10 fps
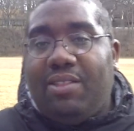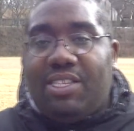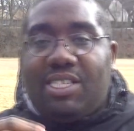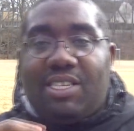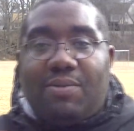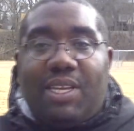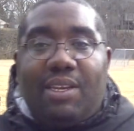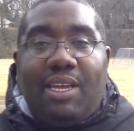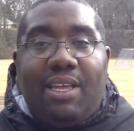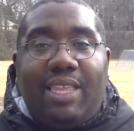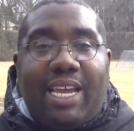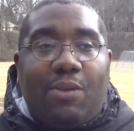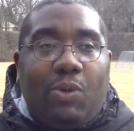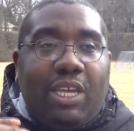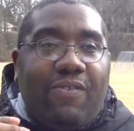This is something that
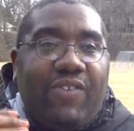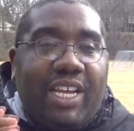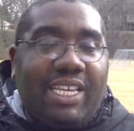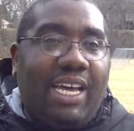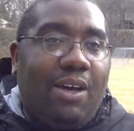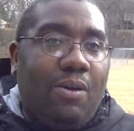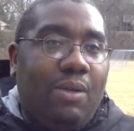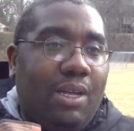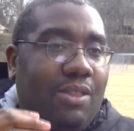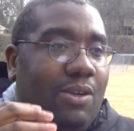could really affect how